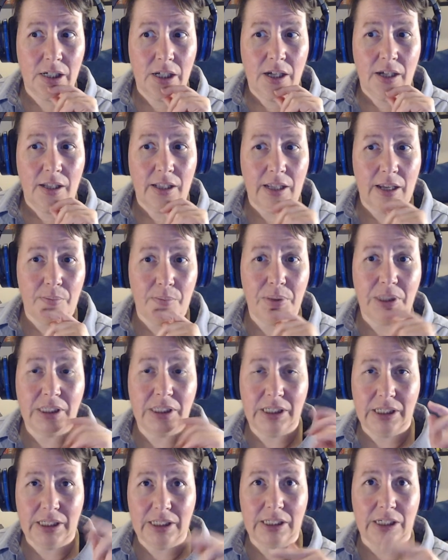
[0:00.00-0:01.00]
the
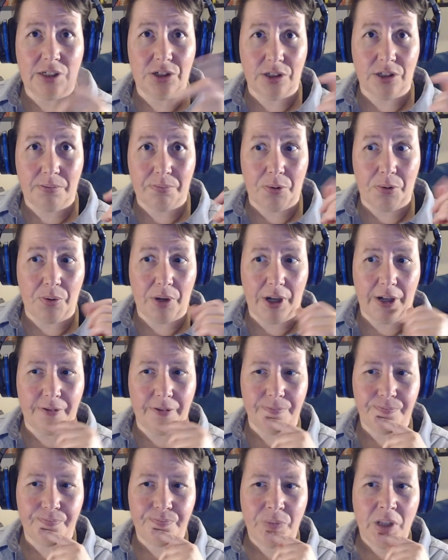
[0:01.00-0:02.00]
NPCs that just broke out.
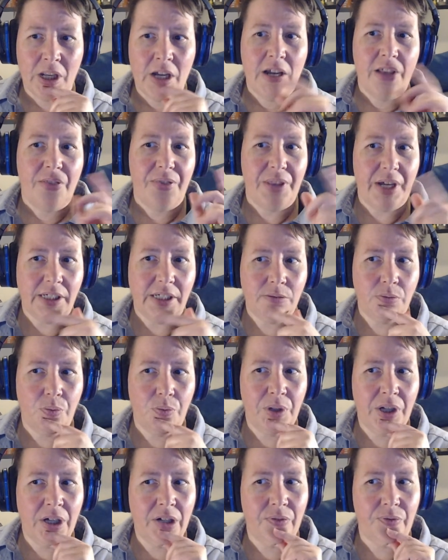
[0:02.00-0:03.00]
That's what we
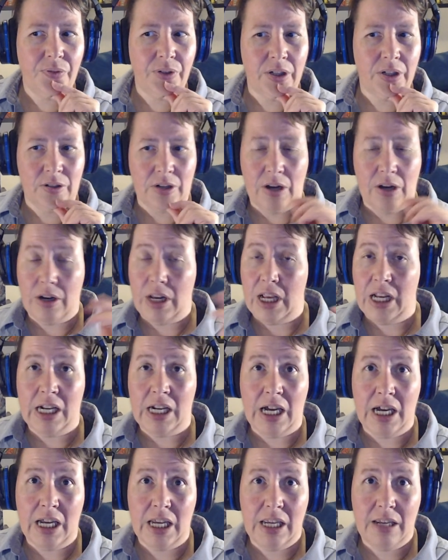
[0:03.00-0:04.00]
got to figure out. And
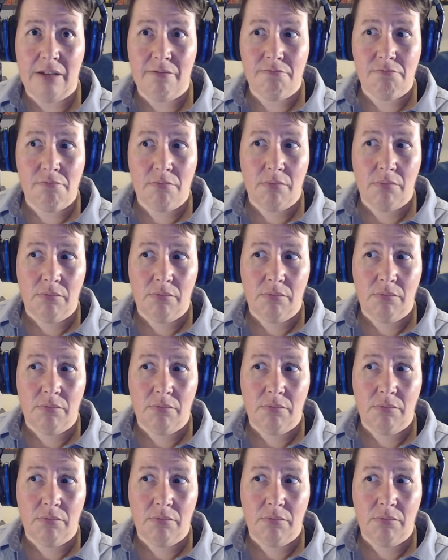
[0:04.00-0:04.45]
I'm,